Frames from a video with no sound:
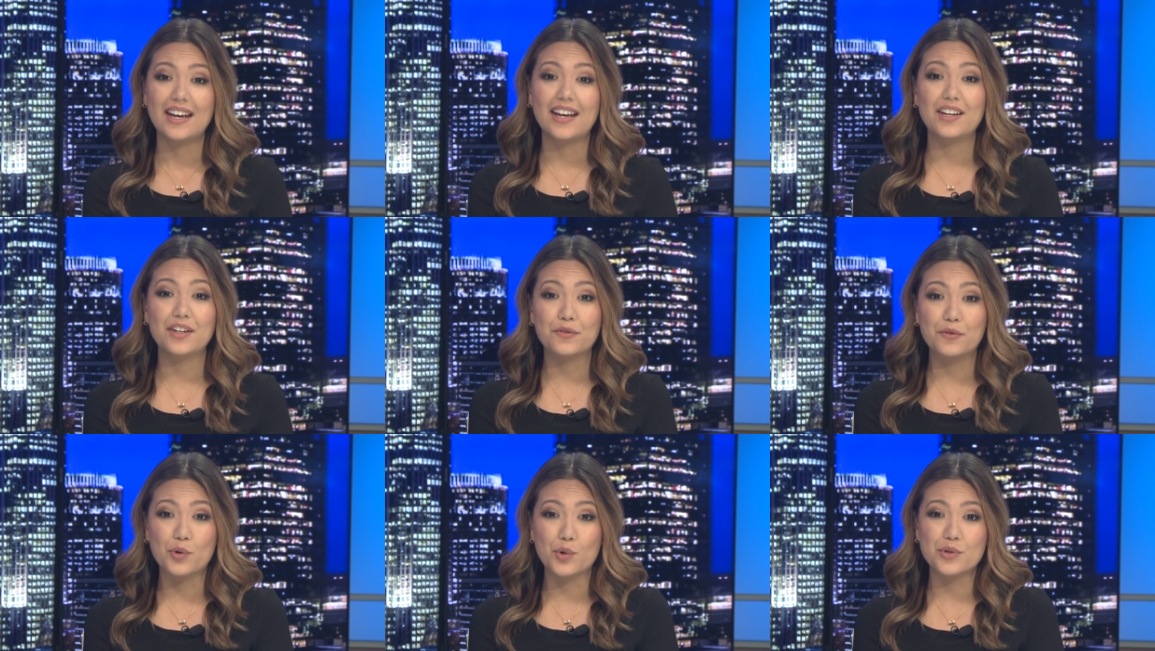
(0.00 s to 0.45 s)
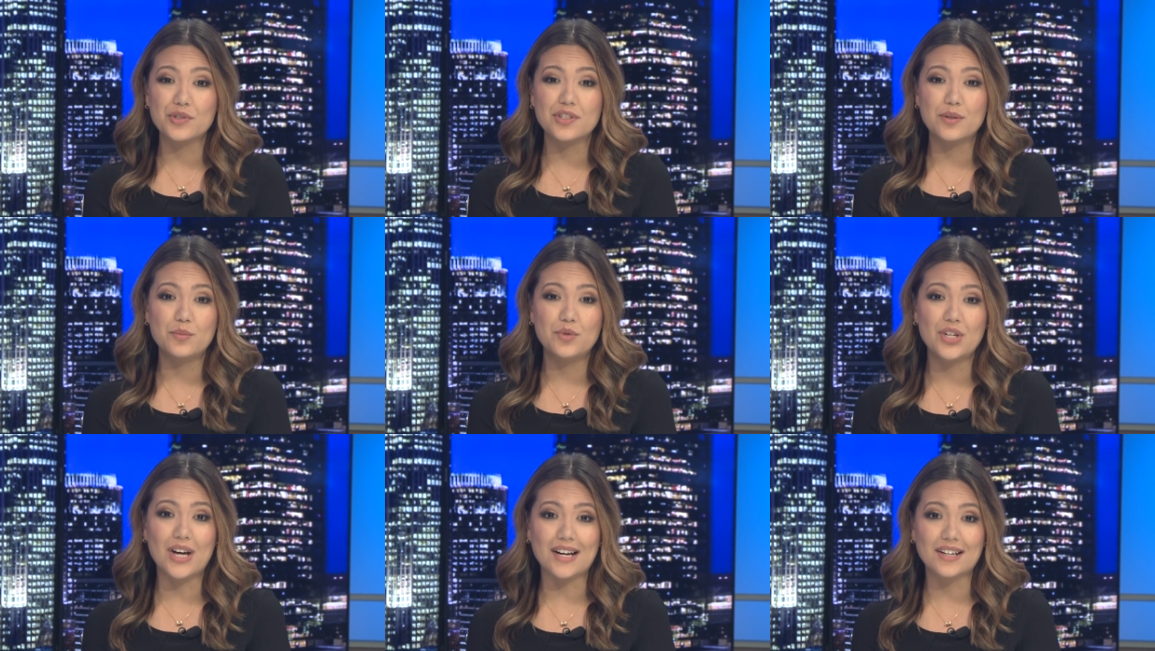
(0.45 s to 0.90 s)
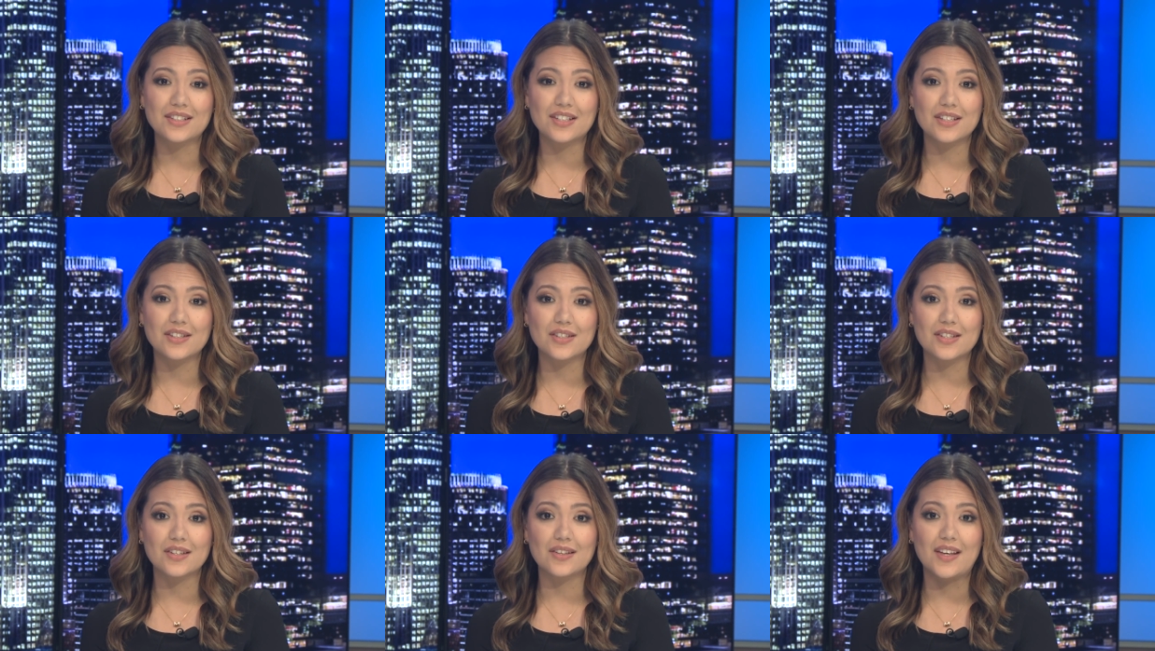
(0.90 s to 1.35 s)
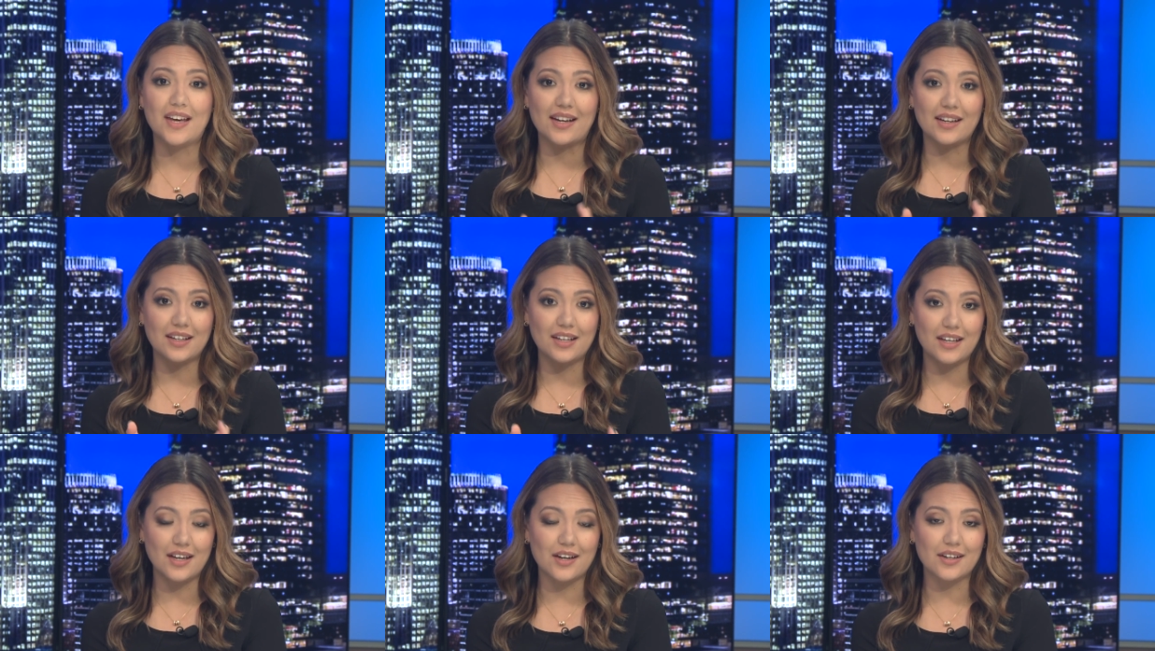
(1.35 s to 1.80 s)
and, of course, subject it to
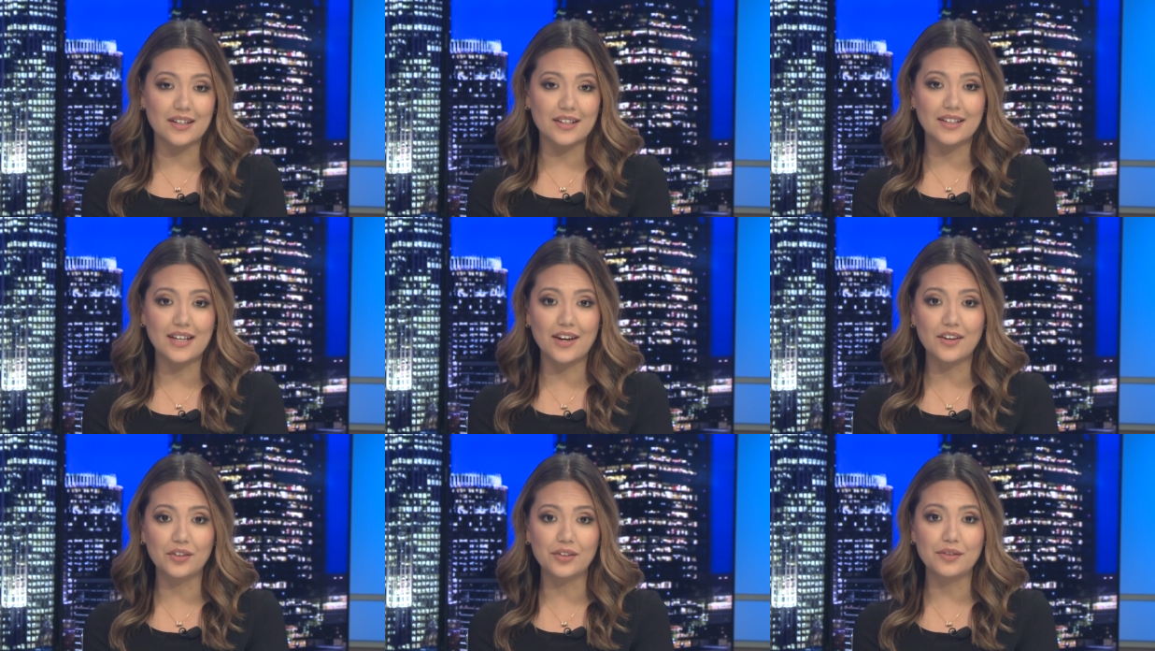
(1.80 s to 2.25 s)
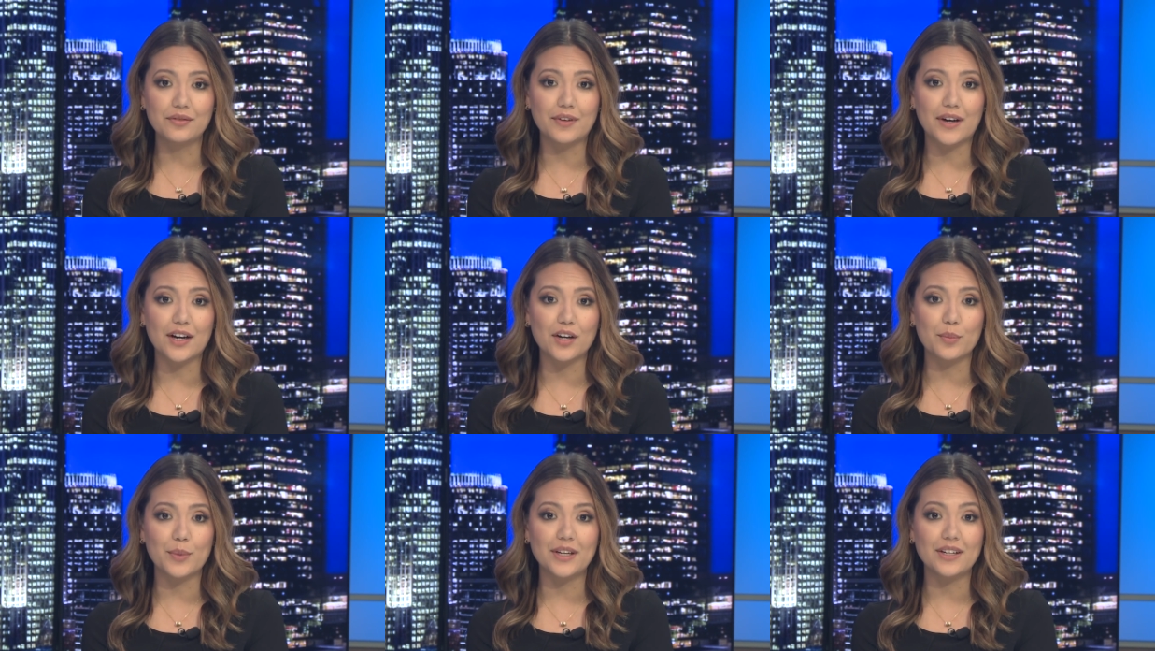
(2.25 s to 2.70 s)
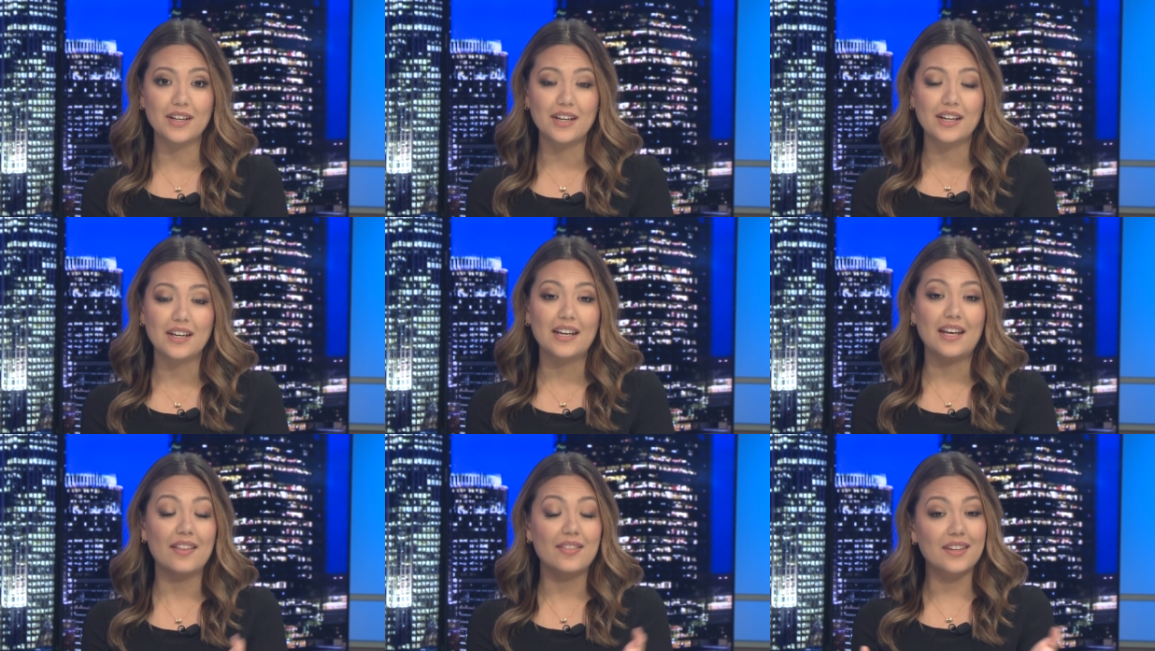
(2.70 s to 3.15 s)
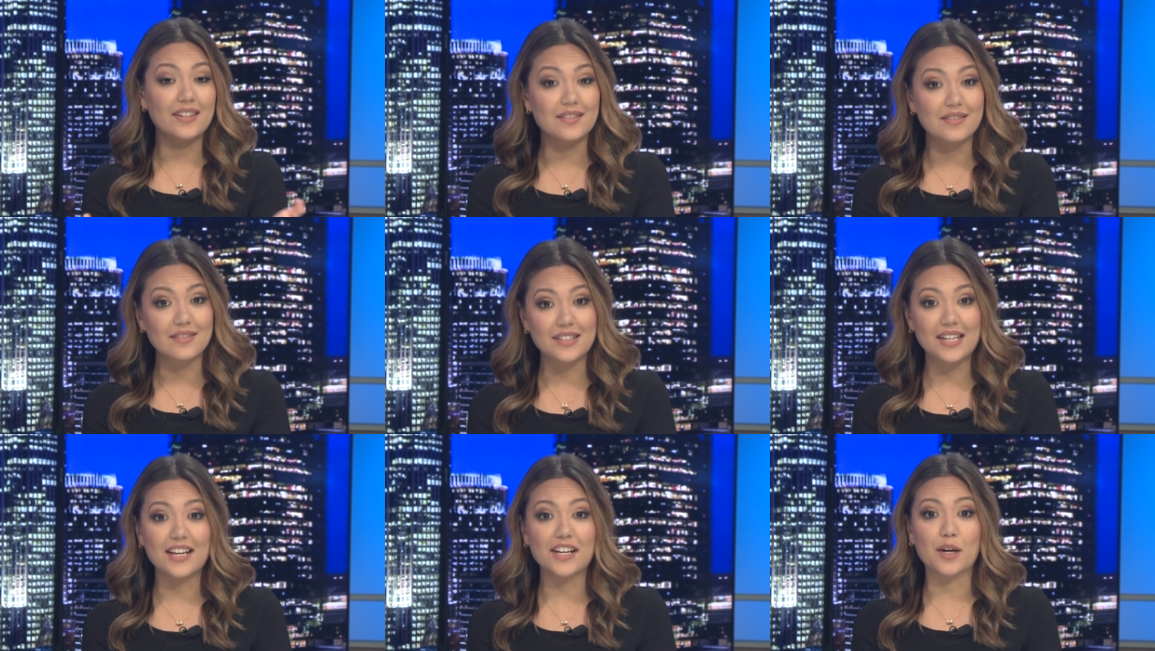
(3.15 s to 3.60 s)
that chaotic kennel environment and
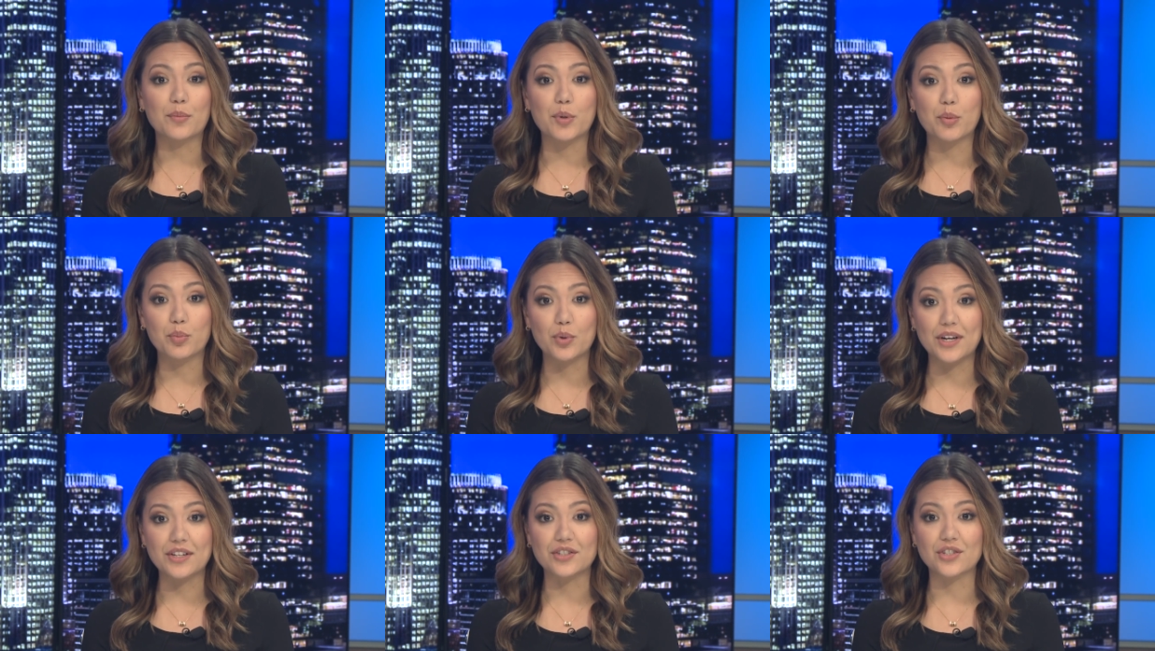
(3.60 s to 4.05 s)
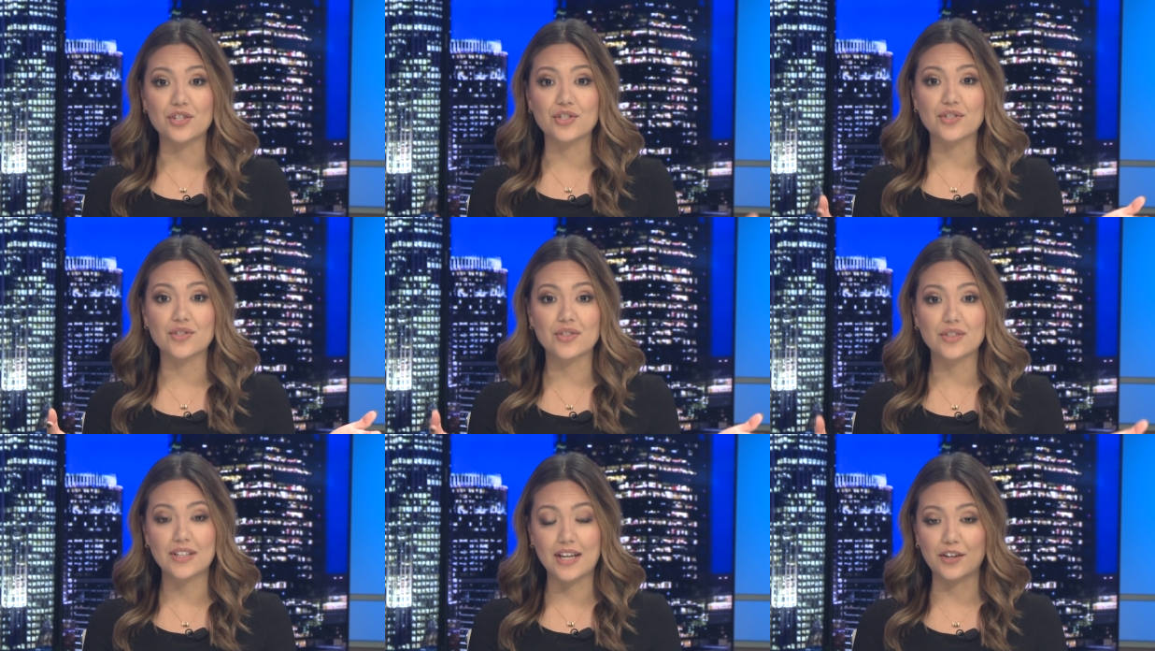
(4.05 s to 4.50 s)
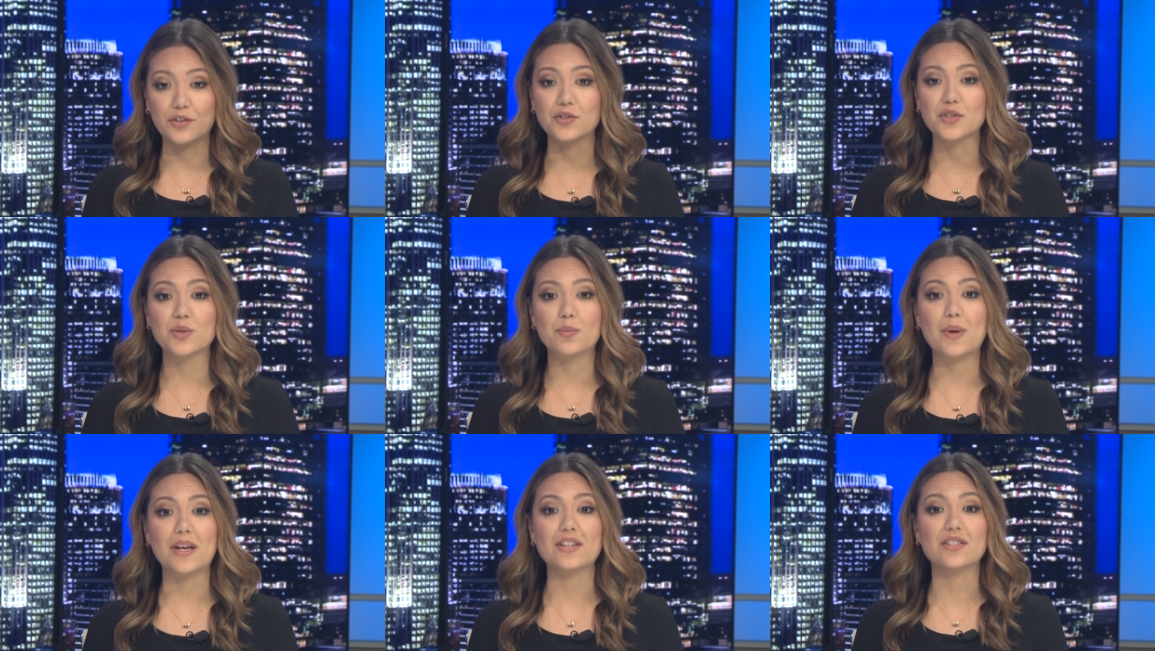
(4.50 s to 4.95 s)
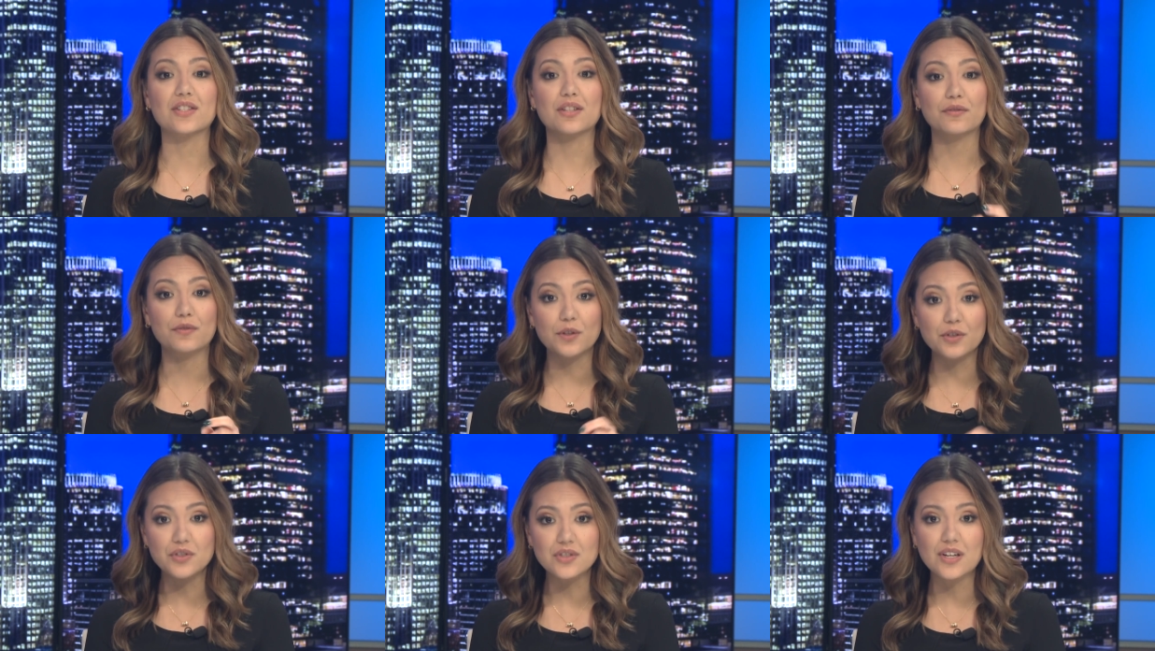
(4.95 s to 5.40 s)
then take up a precious kennel space.
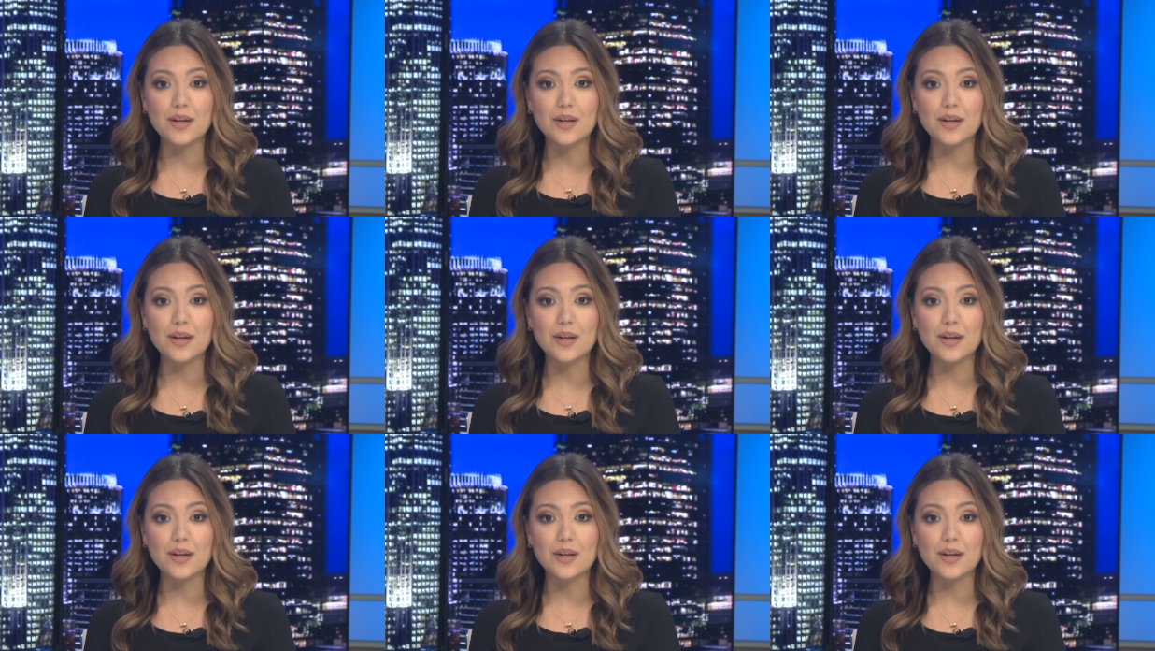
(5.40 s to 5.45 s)
The first